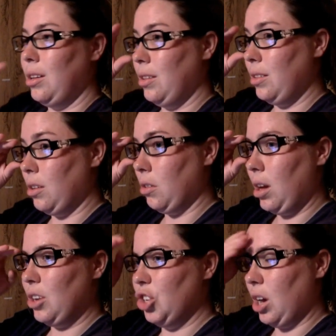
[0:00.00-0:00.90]
So I
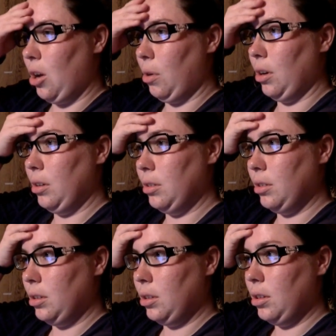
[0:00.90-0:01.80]
got a shower,
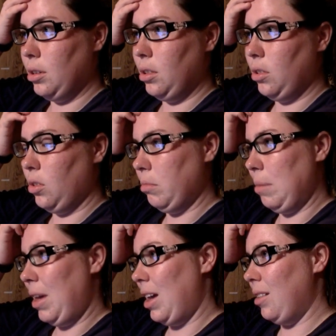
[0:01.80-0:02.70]
took my
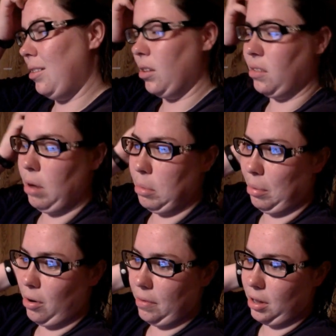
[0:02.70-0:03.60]
meds, took some
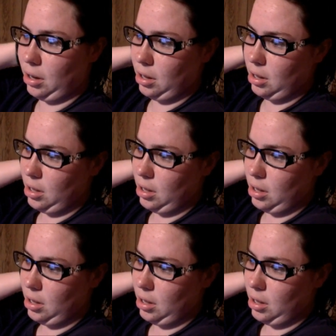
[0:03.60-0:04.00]
ibuprofen.